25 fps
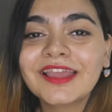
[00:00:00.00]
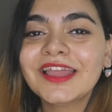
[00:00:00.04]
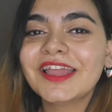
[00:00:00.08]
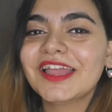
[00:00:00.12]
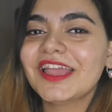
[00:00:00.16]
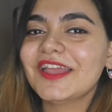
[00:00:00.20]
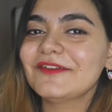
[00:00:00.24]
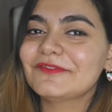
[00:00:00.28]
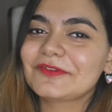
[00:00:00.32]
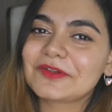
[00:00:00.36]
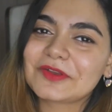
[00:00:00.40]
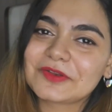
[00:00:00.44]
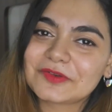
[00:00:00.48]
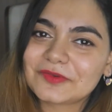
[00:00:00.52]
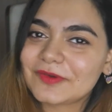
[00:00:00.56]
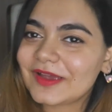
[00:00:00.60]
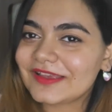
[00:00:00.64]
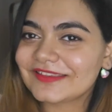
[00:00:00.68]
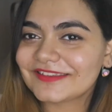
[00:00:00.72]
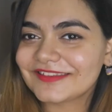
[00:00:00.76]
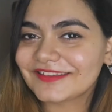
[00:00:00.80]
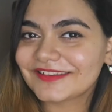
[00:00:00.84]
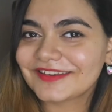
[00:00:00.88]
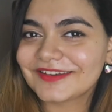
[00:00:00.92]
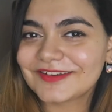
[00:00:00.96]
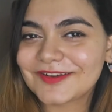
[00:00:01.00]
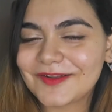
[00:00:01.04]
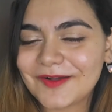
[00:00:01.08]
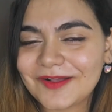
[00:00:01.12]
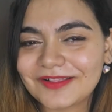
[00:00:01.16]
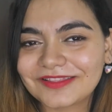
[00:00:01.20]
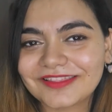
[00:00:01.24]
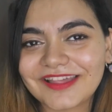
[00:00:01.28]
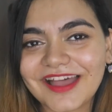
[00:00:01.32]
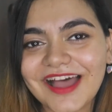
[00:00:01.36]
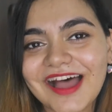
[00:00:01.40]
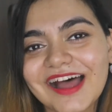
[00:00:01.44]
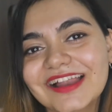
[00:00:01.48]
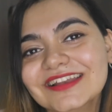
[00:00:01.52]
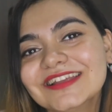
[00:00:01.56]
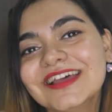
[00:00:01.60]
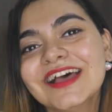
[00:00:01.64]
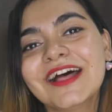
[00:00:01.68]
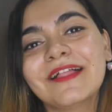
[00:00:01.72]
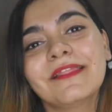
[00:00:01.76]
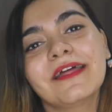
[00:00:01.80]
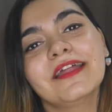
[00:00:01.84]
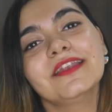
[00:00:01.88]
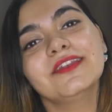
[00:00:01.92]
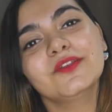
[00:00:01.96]
If you're interested in all that,
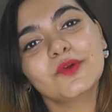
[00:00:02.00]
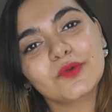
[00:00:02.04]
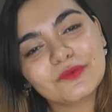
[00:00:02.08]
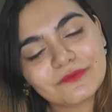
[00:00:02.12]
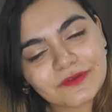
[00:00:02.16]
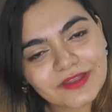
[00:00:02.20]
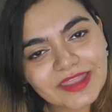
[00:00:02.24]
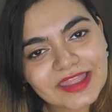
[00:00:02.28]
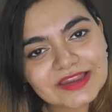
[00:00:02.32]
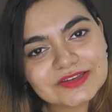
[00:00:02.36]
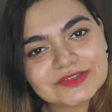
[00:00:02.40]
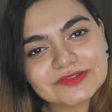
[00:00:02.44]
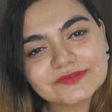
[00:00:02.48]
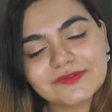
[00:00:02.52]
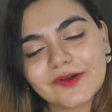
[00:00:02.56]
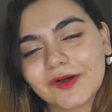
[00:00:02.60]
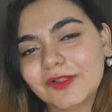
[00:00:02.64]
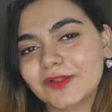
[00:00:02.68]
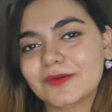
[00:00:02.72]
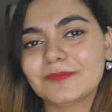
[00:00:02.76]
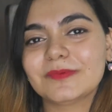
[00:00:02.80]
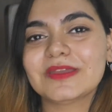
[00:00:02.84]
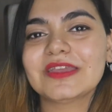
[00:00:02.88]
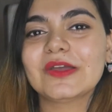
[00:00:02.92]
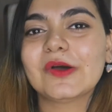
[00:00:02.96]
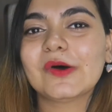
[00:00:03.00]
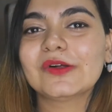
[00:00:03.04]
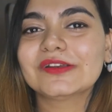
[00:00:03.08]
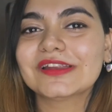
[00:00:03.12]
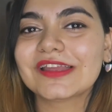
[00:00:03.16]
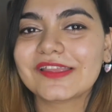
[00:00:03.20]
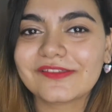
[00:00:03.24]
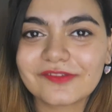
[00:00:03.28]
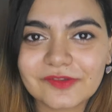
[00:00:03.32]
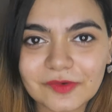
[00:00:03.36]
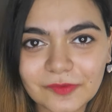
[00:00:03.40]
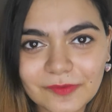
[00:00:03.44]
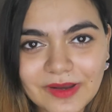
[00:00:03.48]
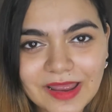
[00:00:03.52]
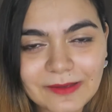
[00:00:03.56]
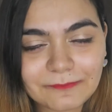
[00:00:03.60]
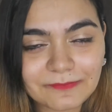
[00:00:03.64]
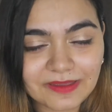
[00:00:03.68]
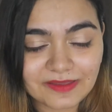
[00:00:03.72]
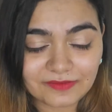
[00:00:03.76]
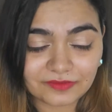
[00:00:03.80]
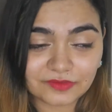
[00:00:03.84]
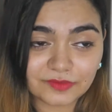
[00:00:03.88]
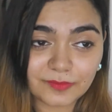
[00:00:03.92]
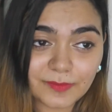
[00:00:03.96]
then don't forget to follow me on Instagram
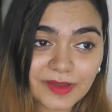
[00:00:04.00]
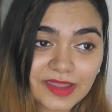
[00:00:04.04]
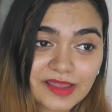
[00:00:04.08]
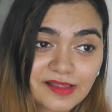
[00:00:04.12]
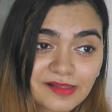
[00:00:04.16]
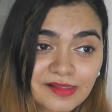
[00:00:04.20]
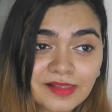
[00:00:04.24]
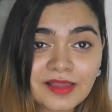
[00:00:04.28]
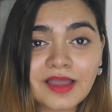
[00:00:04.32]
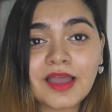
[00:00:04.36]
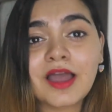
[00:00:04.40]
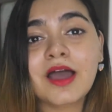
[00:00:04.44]
as well.